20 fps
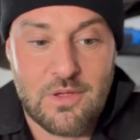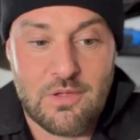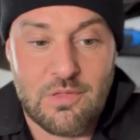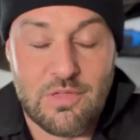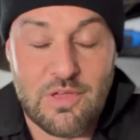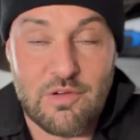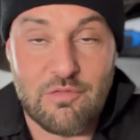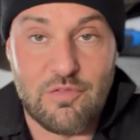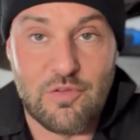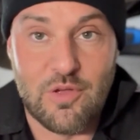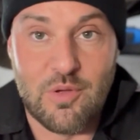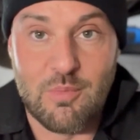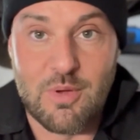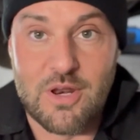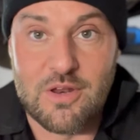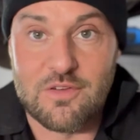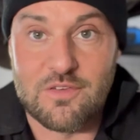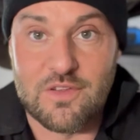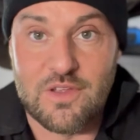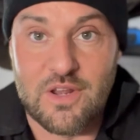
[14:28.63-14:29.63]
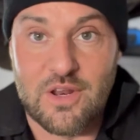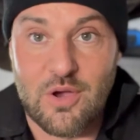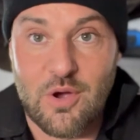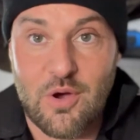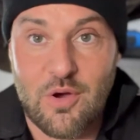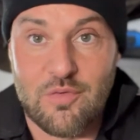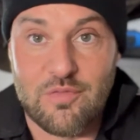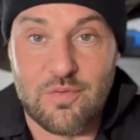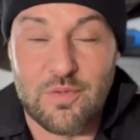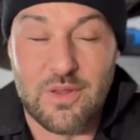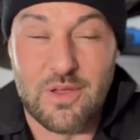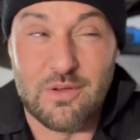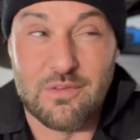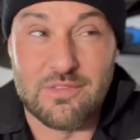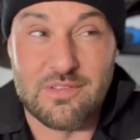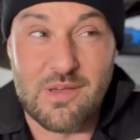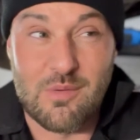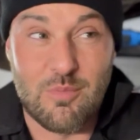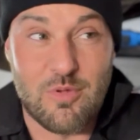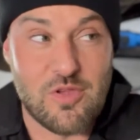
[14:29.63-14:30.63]
thankfully I managed to get it off without
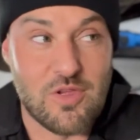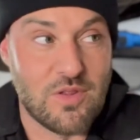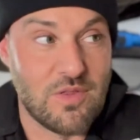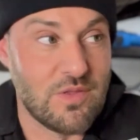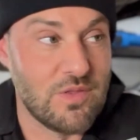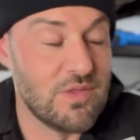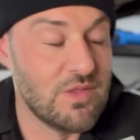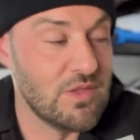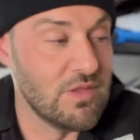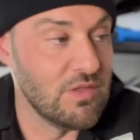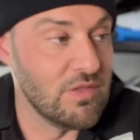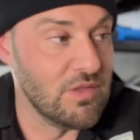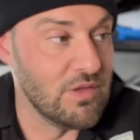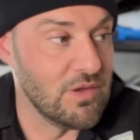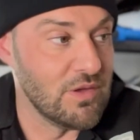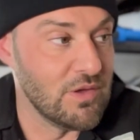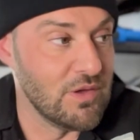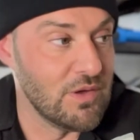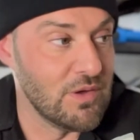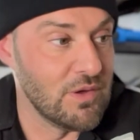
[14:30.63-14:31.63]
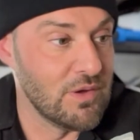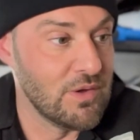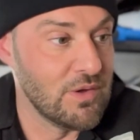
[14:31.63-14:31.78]
damaging the